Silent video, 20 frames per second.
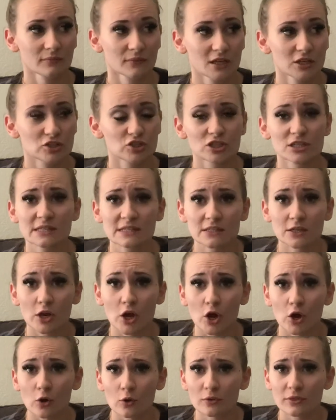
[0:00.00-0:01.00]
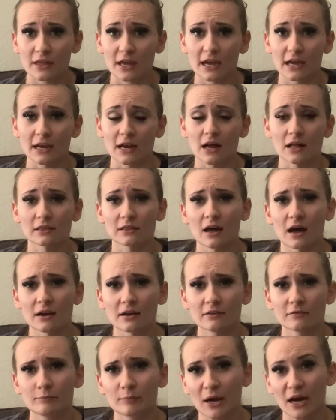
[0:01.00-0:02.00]
just know that a lot
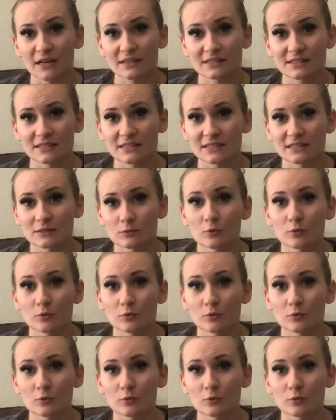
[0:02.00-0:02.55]
of bosses